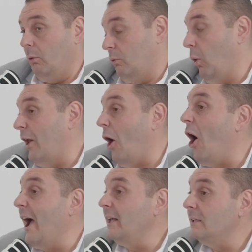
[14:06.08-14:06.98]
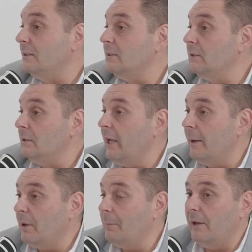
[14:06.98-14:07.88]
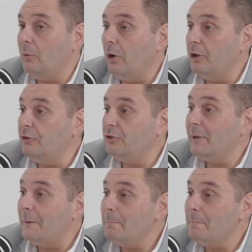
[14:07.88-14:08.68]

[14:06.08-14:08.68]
quite high, compared to what it used to be.